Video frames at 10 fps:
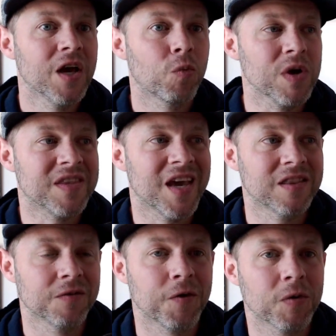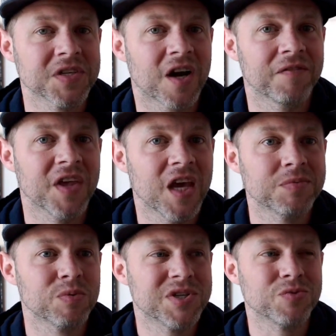We take the focus off the
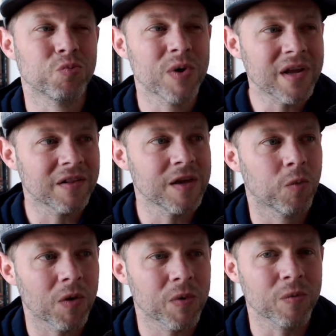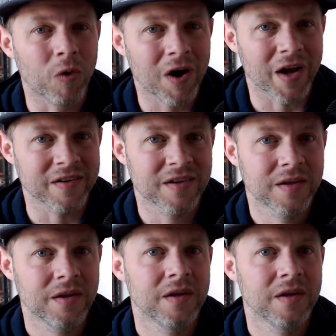hips, which is really what we want.